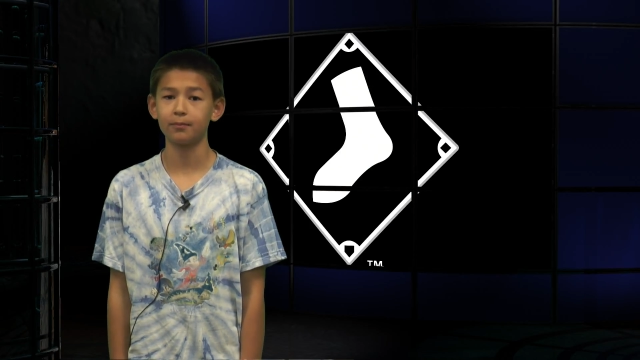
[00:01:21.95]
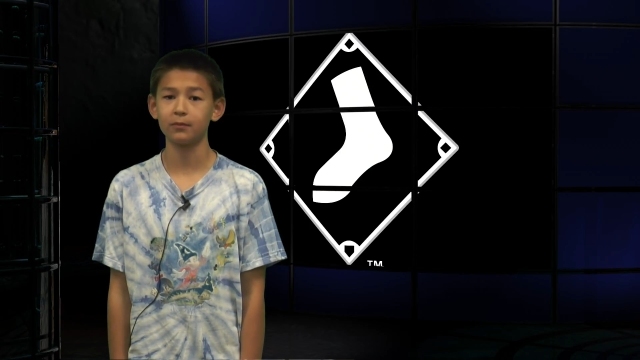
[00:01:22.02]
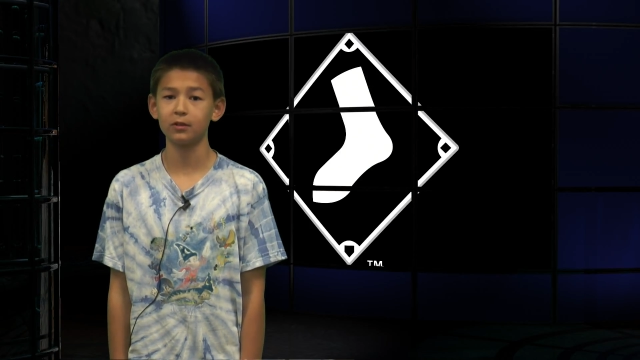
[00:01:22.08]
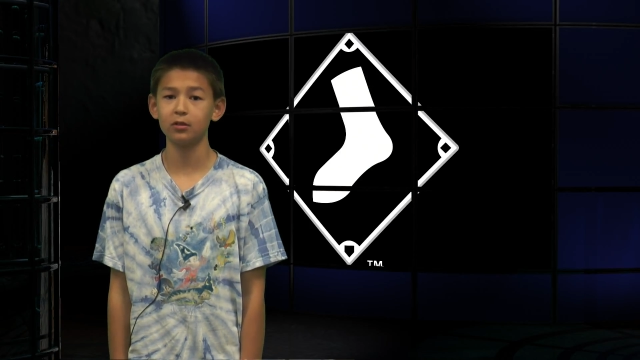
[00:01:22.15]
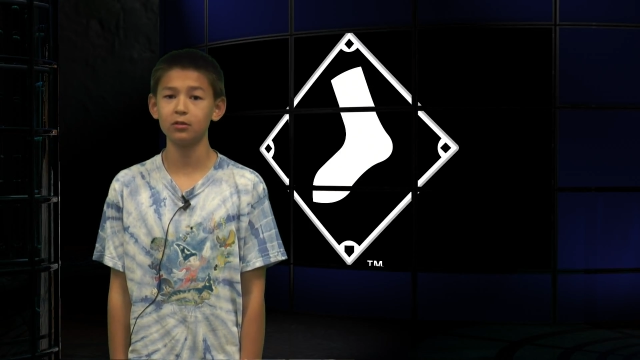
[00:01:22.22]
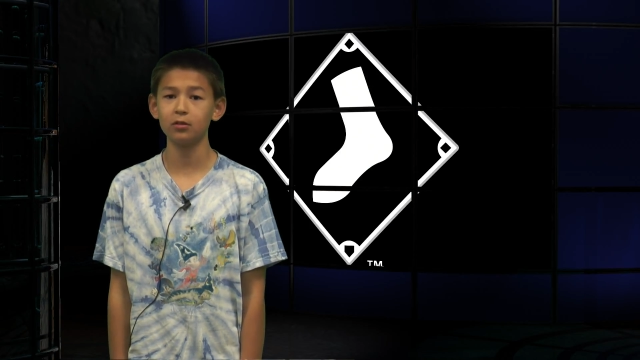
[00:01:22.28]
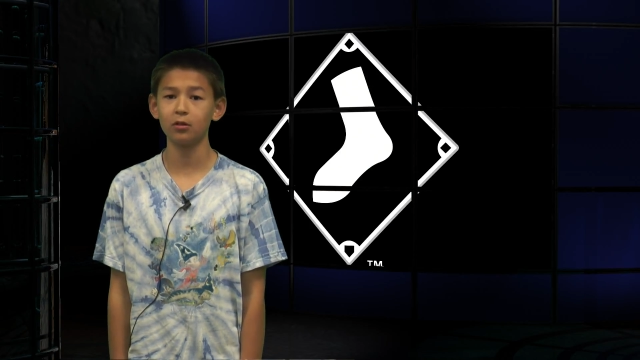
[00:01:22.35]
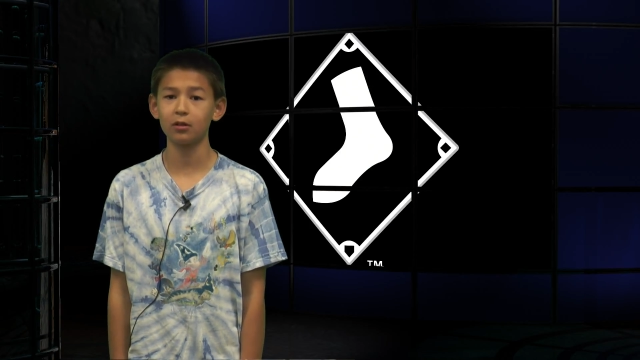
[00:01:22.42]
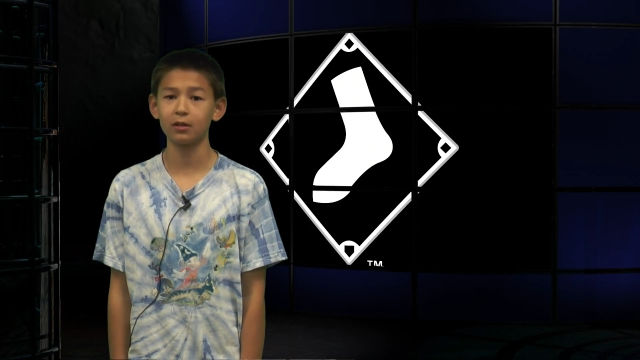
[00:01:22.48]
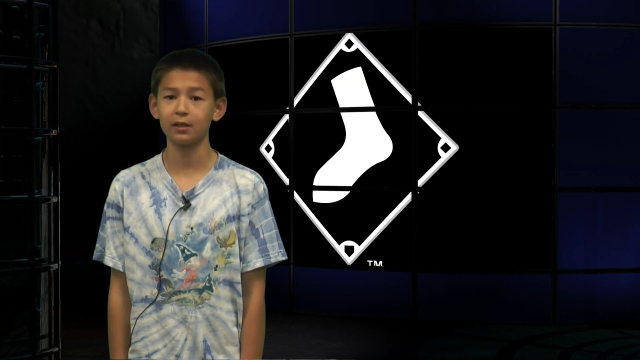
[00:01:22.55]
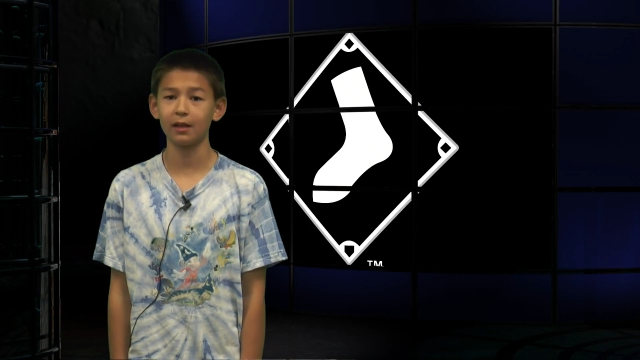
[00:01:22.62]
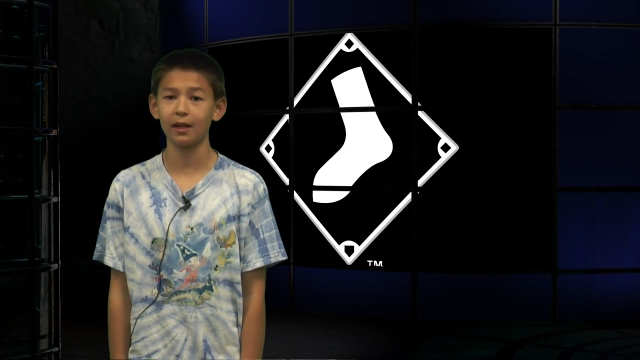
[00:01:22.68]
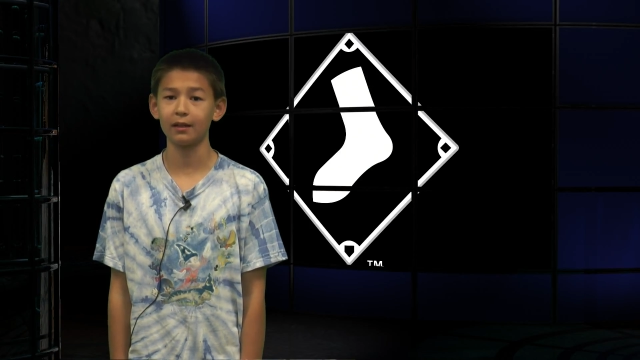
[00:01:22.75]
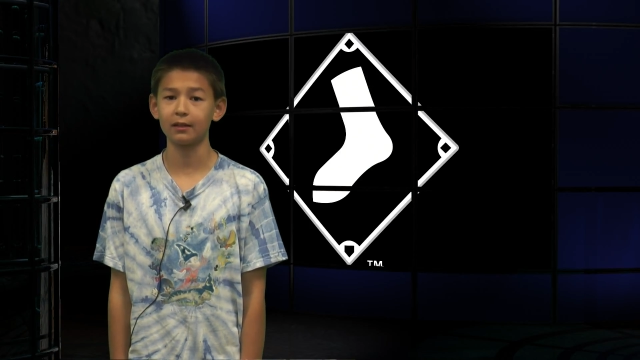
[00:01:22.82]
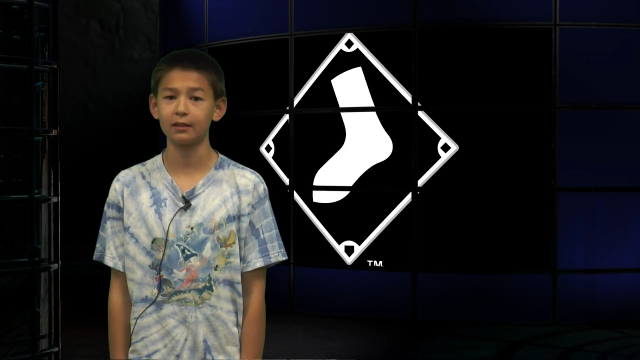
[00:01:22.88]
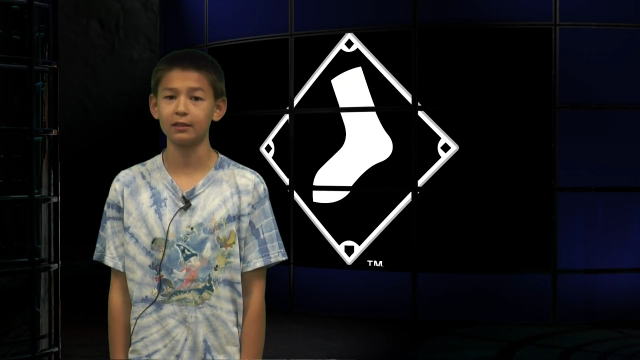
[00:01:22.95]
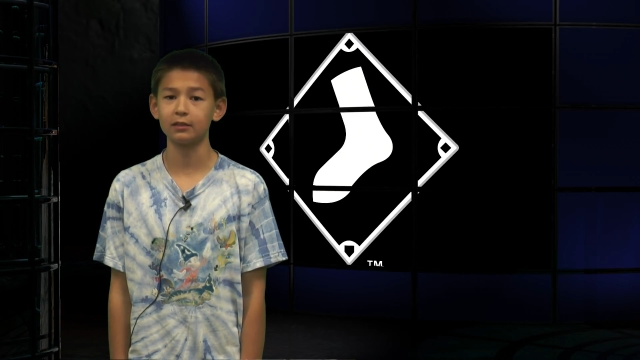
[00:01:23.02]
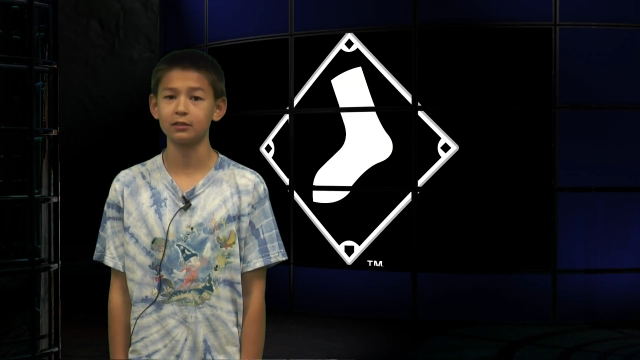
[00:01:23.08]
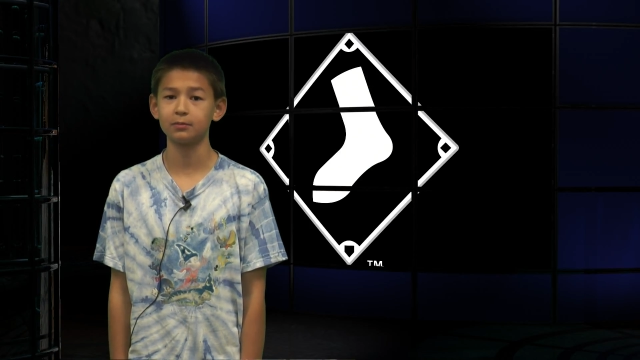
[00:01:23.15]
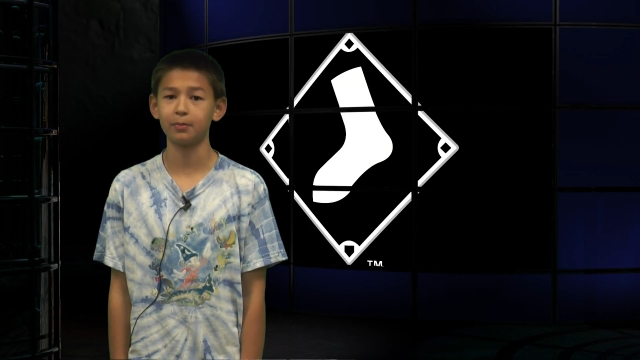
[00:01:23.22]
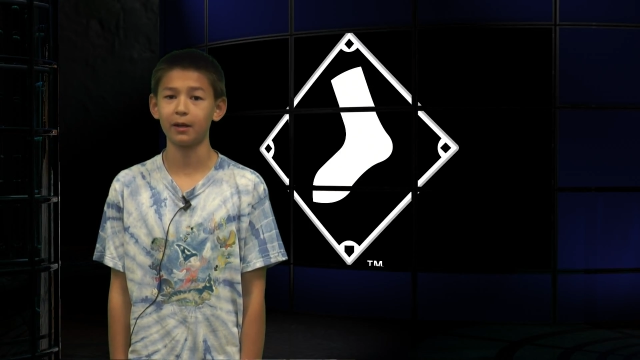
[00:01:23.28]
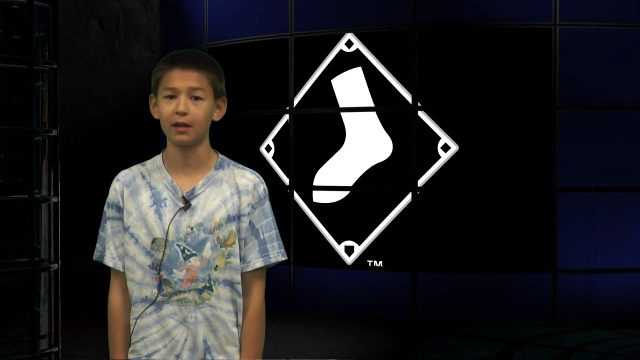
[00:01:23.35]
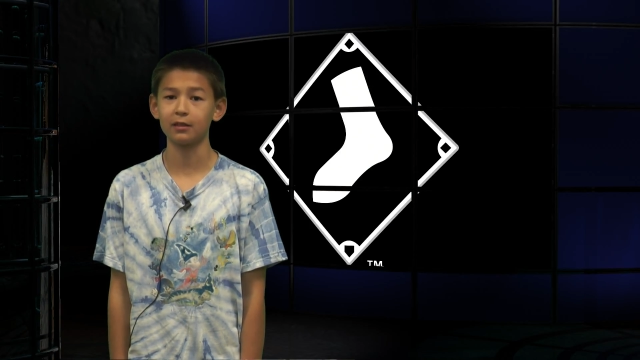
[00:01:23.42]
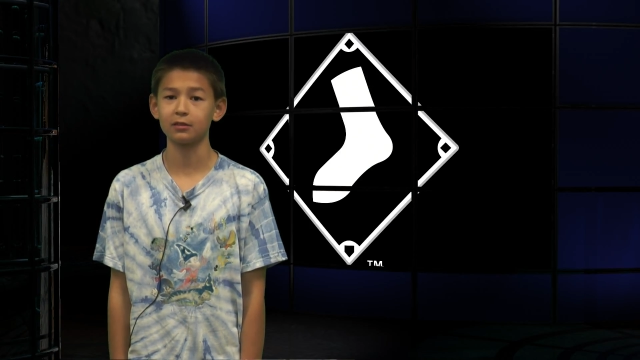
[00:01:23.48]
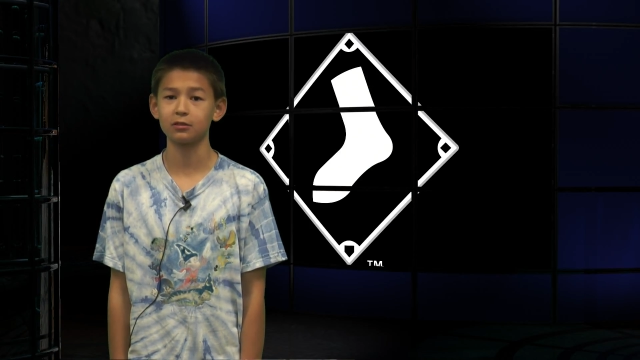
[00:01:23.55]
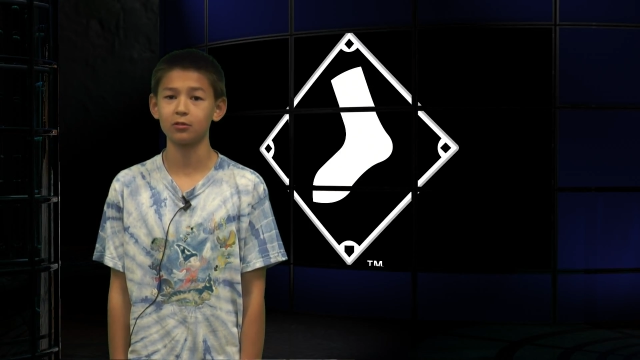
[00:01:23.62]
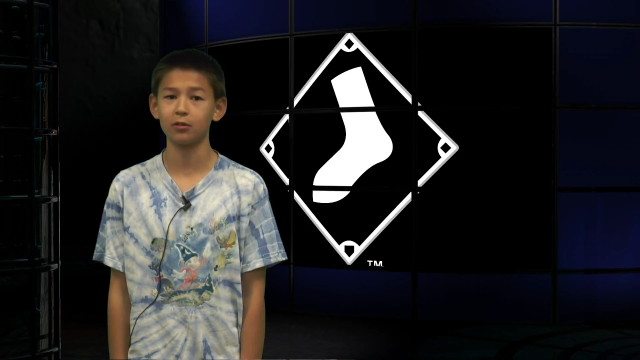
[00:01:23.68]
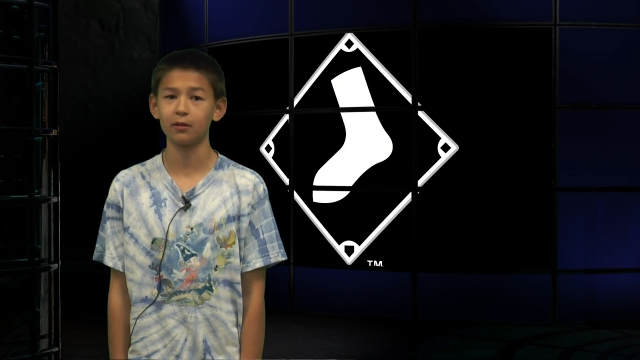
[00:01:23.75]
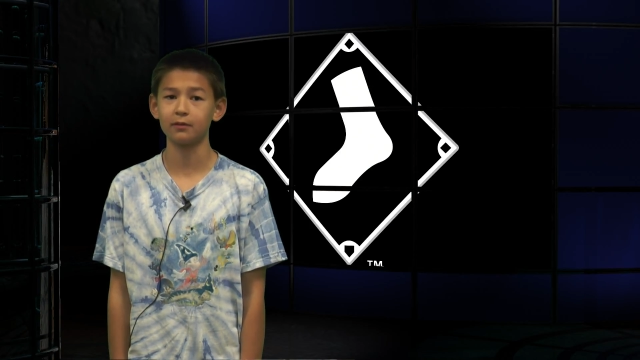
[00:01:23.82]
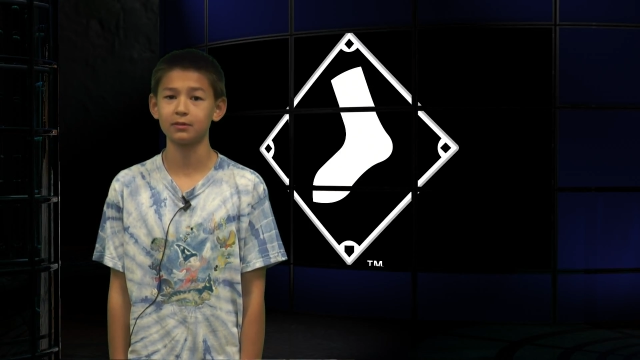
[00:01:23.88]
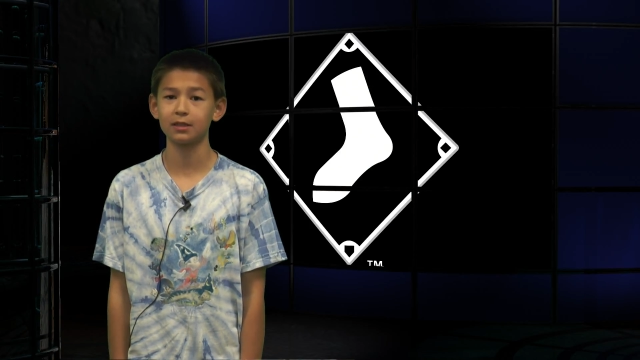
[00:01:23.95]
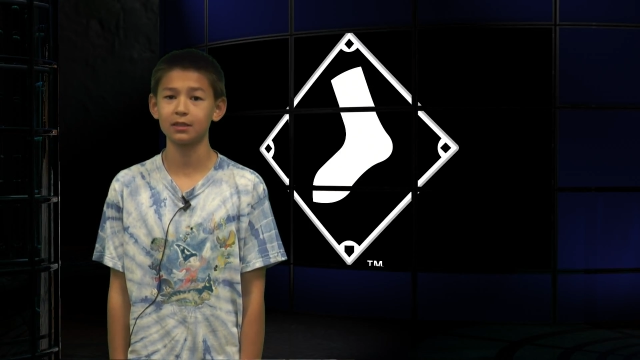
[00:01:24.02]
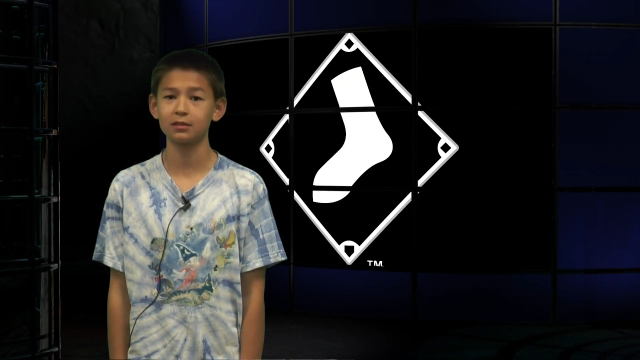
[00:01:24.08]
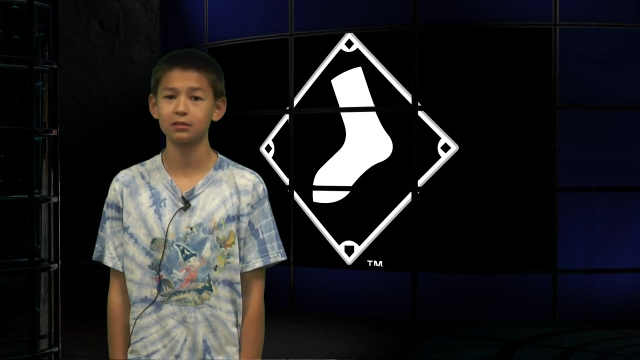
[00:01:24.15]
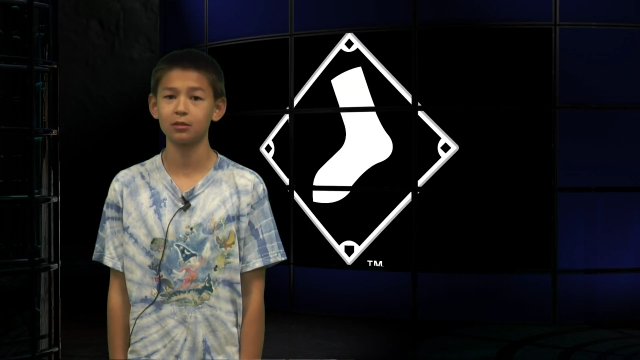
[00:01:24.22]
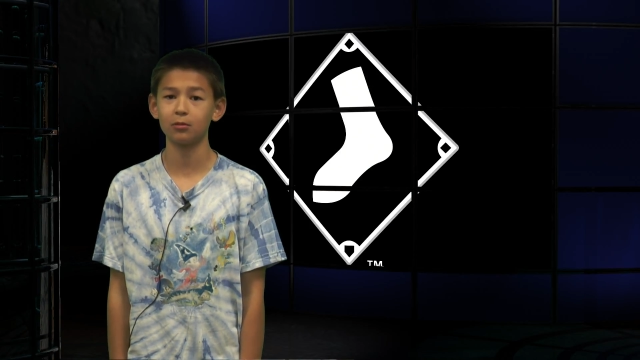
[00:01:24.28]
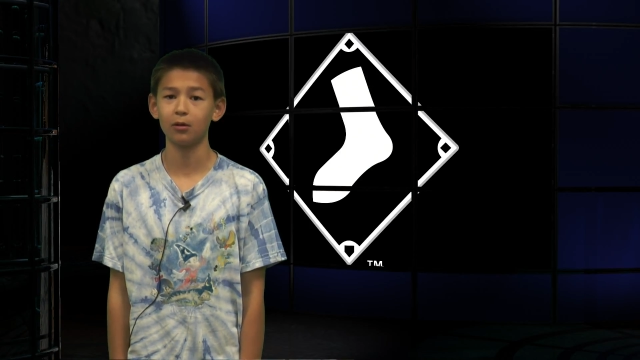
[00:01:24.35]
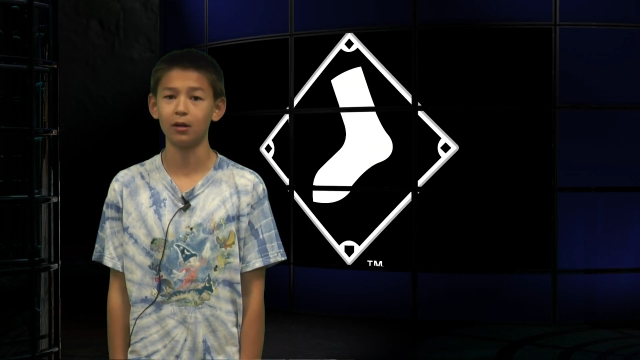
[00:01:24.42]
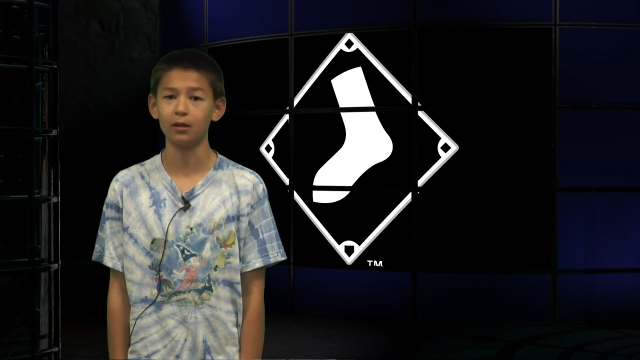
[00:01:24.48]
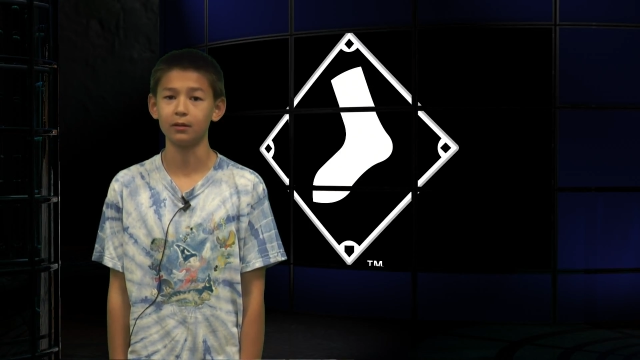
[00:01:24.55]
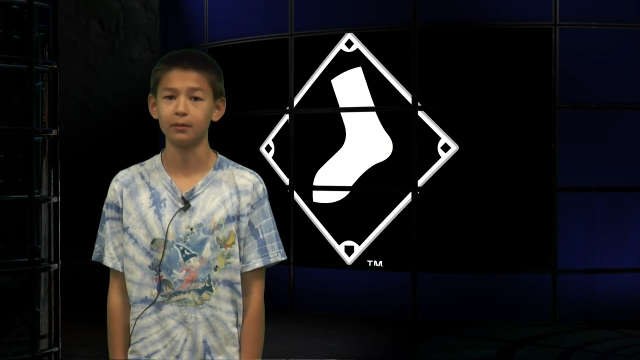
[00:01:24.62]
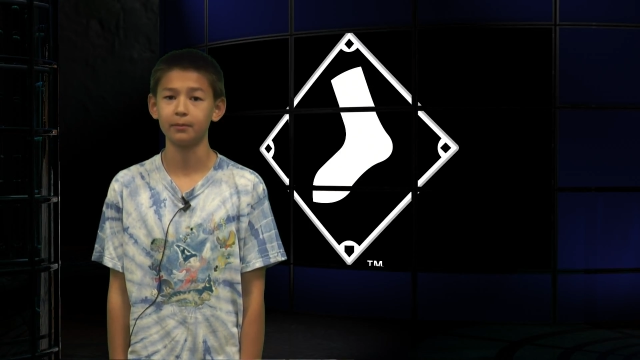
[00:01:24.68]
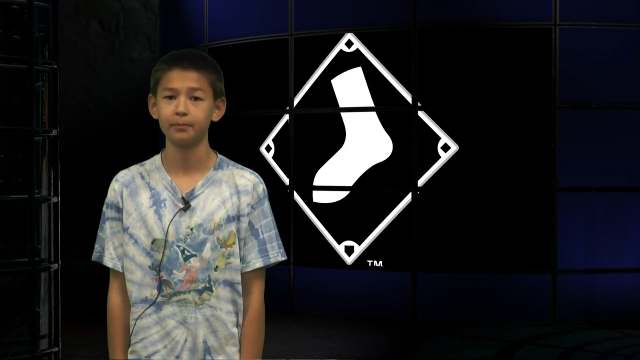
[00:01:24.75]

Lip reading: New York Yankees by a score of 6-1.